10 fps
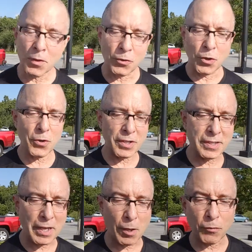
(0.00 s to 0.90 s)
do
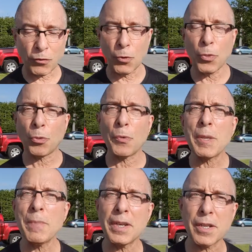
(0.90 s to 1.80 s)
yourself
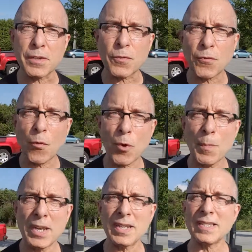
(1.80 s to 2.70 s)
2-3 minutes, 4
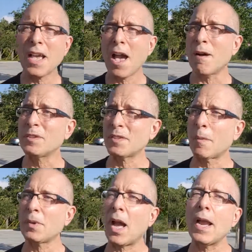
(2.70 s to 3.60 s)
minutes of
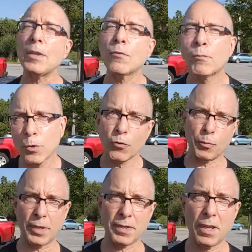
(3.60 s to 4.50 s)
some kind of
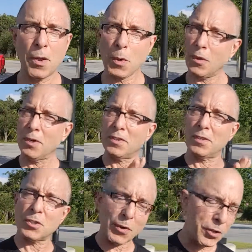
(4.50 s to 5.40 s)
movement, whether it's
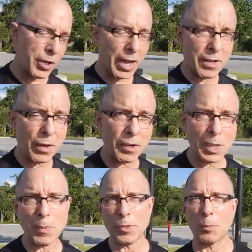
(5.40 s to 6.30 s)
the stretching I talked
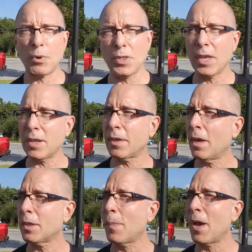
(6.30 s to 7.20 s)
about, the breathing I
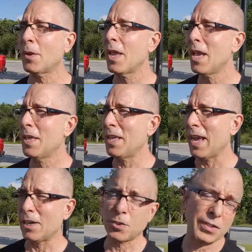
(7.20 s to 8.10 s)
talked about, the
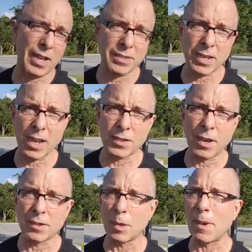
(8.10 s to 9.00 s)
exercise that I
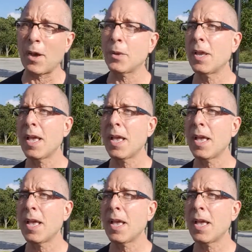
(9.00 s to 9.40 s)
talked about.